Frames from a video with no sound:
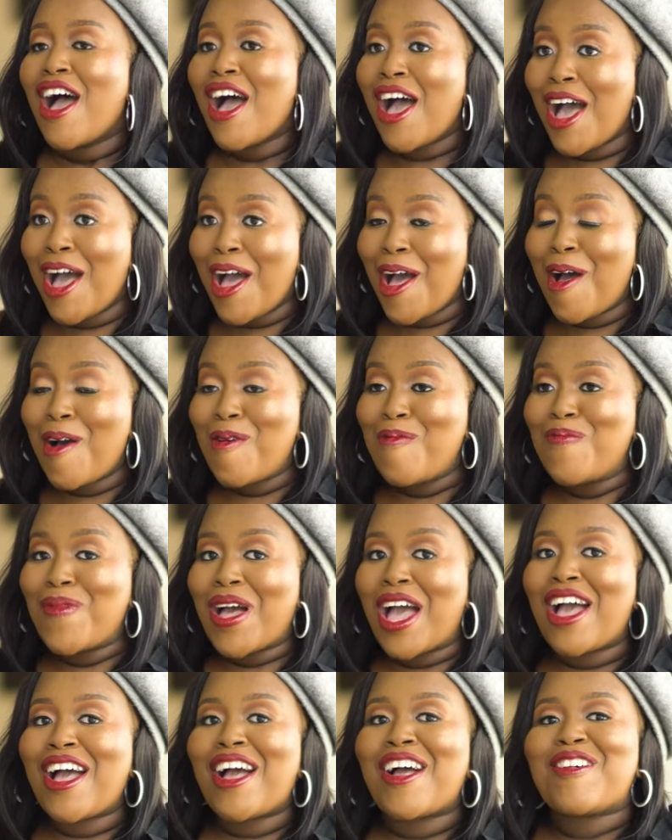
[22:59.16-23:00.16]

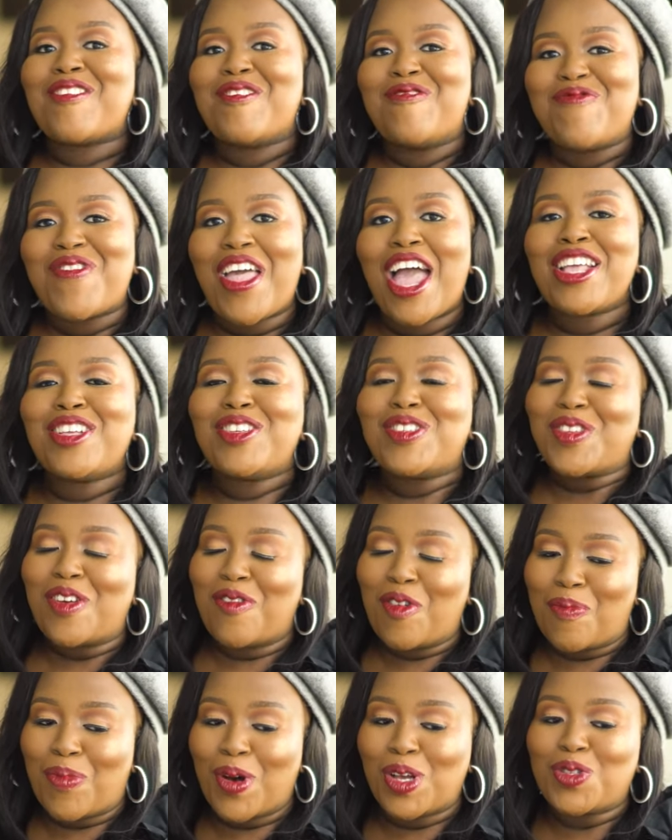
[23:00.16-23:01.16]
Um, I used to
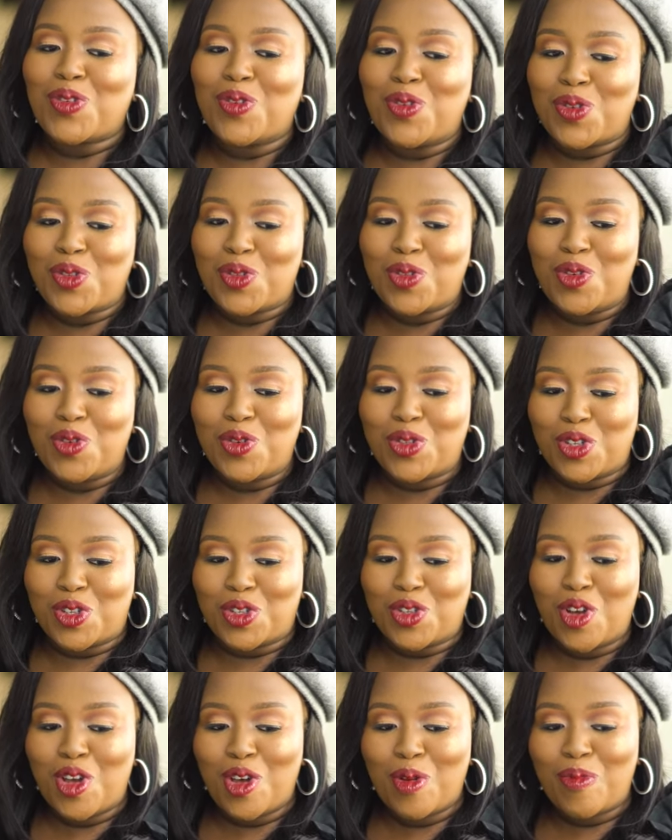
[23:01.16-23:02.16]
have a boss who used to use the
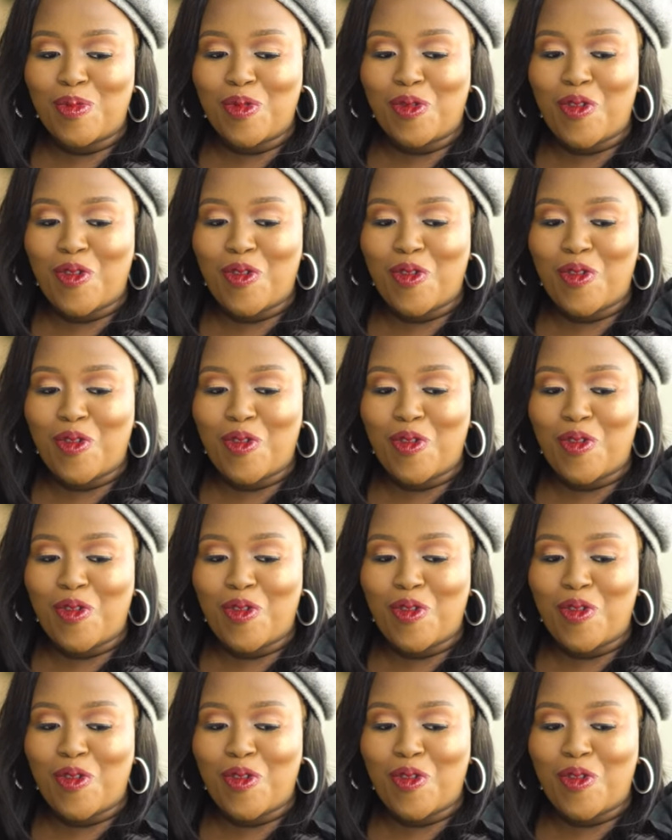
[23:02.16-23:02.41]
term